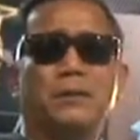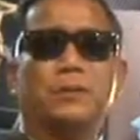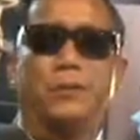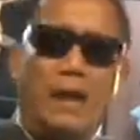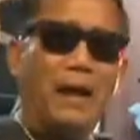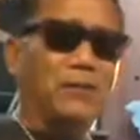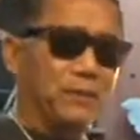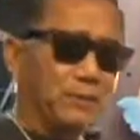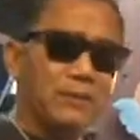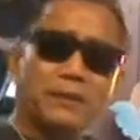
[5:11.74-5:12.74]
So now,
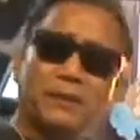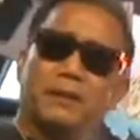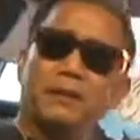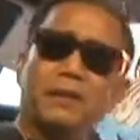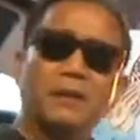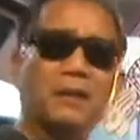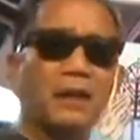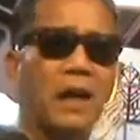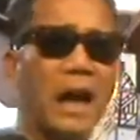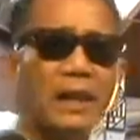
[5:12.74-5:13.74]

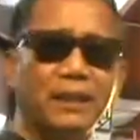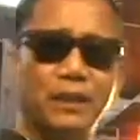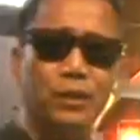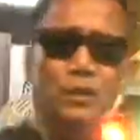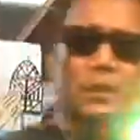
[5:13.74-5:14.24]
I need to